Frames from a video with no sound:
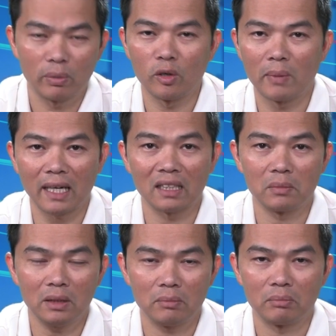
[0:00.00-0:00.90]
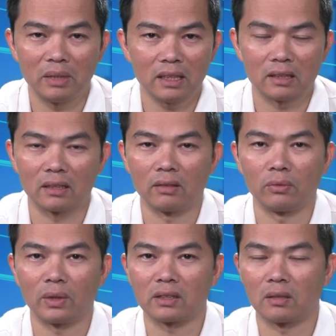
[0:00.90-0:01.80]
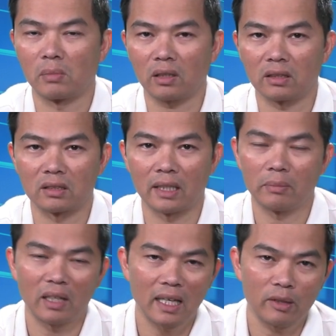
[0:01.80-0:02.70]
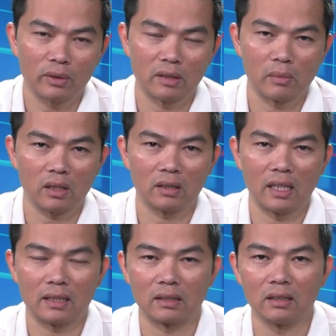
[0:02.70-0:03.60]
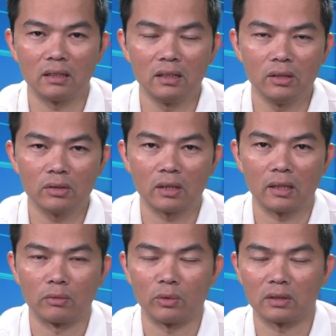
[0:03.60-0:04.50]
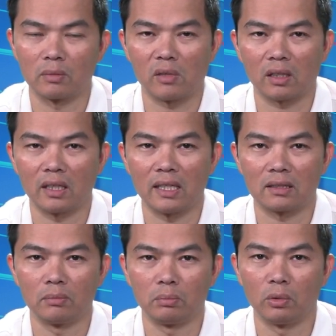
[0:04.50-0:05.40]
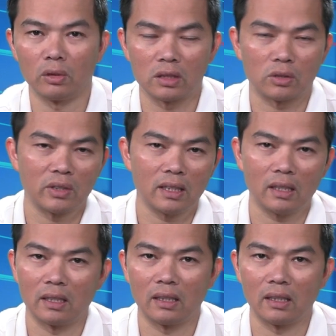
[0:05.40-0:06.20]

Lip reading: pull back a little bit, but once the market stabilizes, when the market has good news, and once the market has a bullish trend,